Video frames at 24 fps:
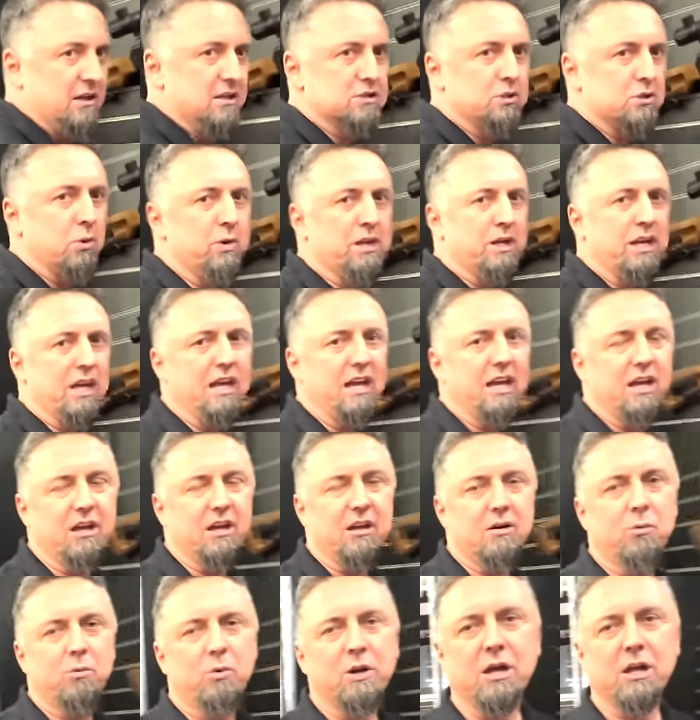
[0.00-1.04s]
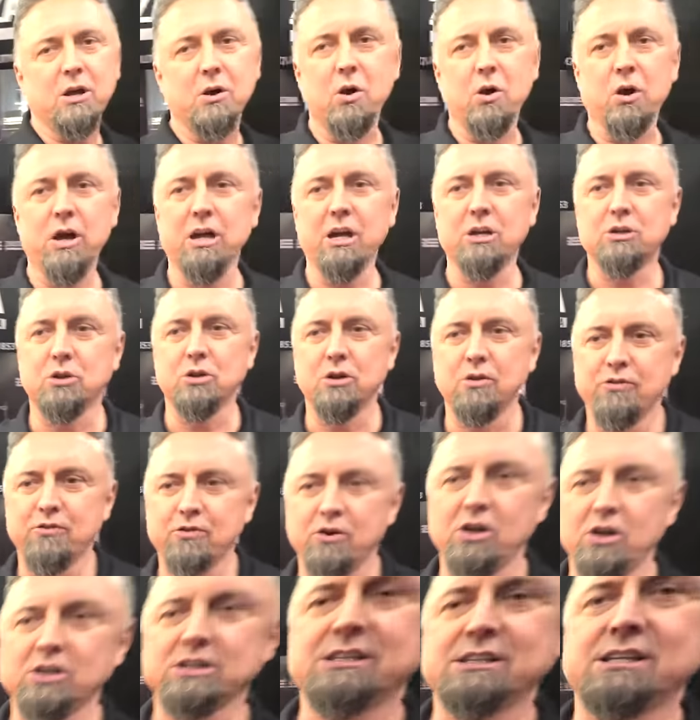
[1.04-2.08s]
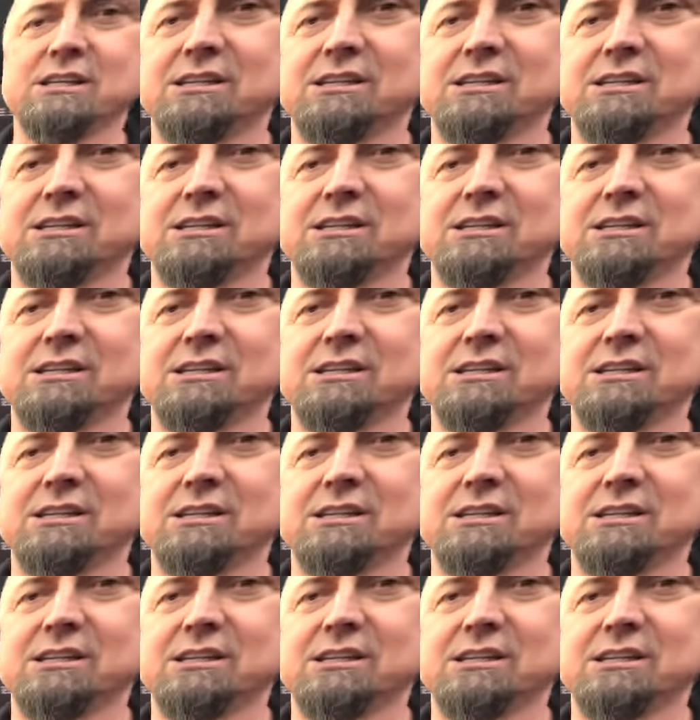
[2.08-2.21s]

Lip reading: So we can go here to the front.